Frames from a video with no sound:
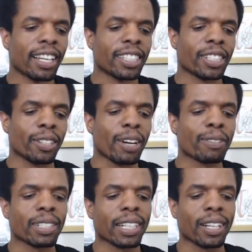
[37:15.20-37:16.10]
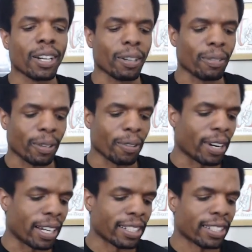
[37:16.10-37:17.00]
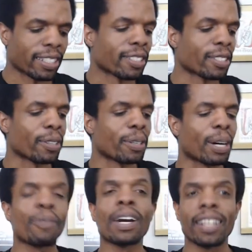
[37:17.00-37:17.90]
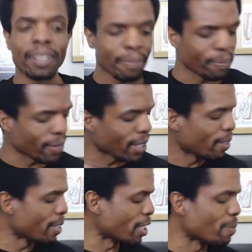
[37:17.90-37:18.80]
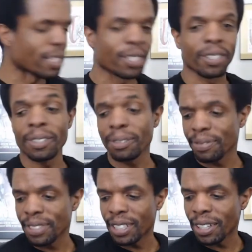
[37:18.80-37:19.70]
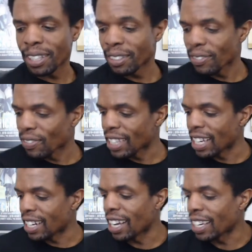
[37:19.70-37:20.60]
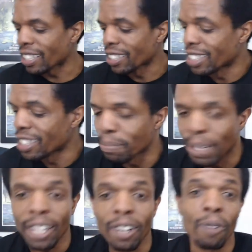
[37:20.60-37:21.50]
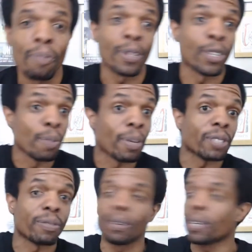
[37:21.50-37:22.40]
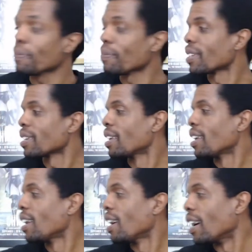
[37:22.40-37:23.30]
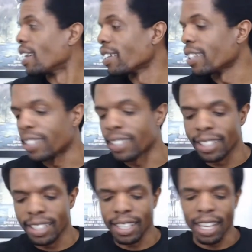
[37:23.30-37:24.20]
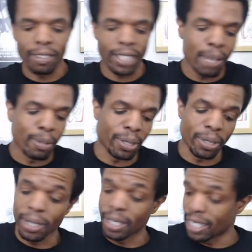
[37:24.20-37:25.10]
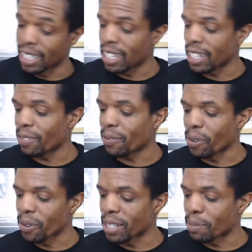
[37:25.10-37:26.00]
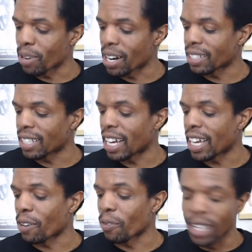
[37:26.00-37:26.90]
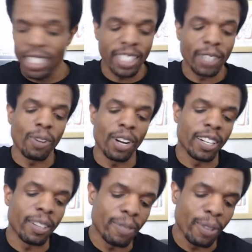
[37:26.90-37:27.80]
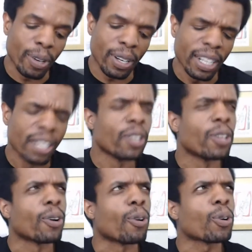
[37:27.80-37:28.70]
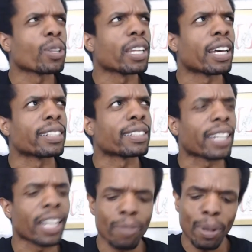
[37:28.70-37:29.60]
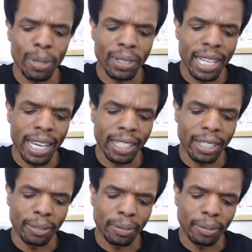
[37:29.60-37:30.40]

So I was like, oh, well, great. So I waited just to make sure, you know, that I didn't pay too much for it. And then I was able to get it for the price that I originally wanted it for or less. I can't remember exactly.